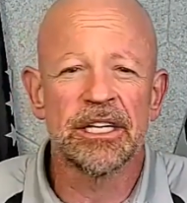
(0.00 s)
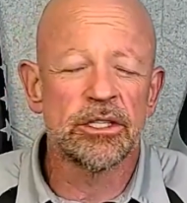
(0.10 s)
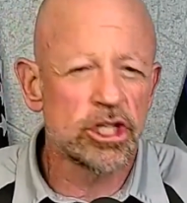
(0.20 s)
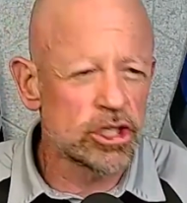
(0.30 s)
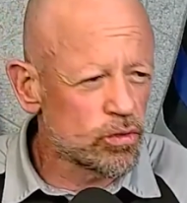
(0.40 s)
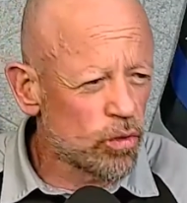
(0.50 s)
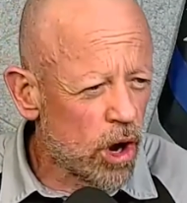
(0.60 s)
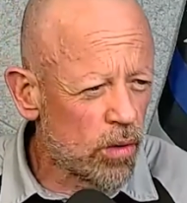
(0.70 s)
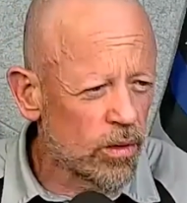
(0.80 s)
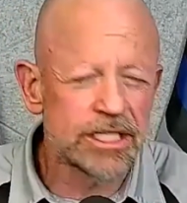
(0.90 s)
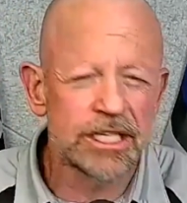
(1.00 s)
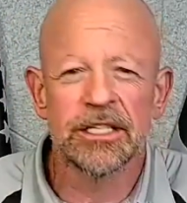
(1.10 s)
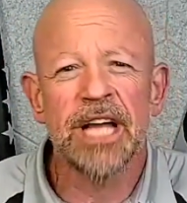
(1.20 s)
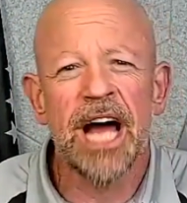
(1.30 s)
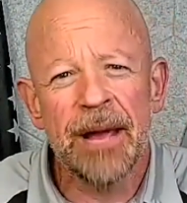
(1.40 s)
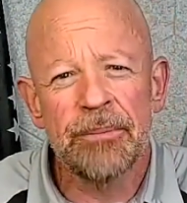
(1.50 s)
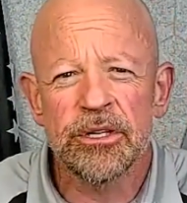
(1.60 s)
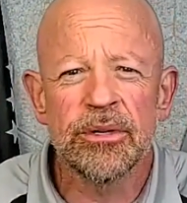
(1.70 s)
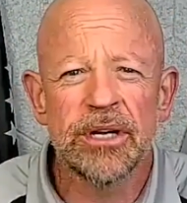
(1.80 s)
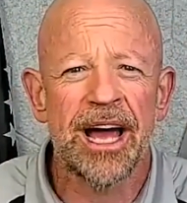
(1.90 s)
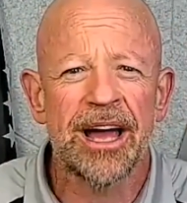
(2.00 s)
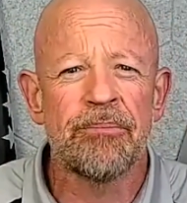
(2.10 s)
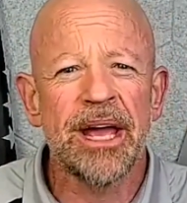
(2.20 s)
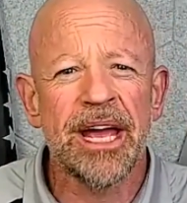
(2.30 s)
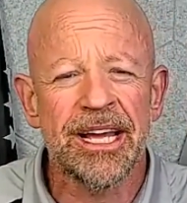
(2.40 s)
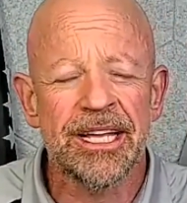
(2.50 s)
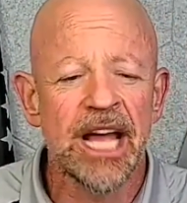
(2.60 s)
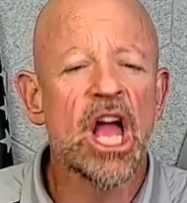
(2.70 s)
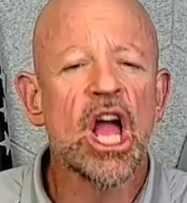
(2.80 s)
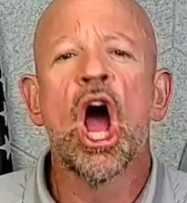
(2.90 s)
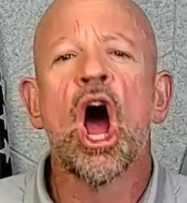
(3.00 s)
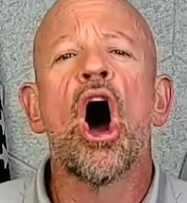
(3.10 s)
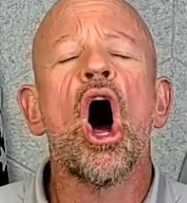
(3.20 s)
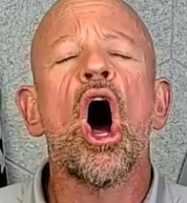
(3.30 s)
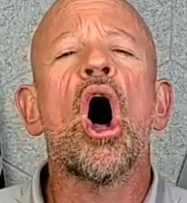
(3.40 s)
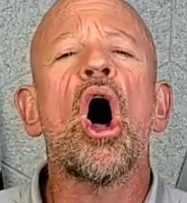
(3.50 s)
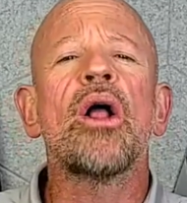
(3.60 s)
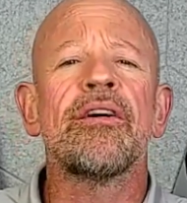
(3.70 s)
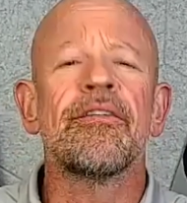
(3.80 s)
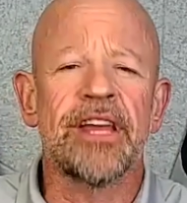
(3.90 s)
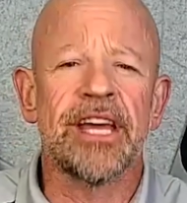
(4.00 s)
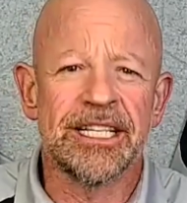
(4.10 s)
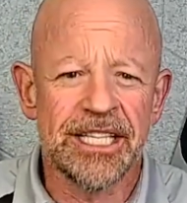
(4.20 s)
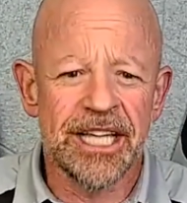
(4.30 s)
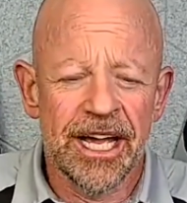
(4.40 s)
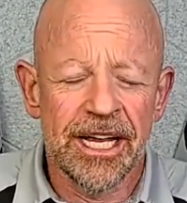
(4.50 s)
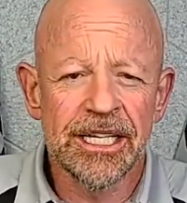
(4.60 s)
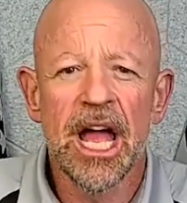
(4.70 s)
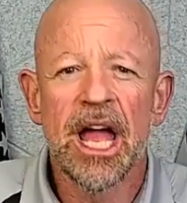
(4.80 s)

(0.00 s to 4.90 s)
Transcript: and strokes and type 2 diabetes. All of these things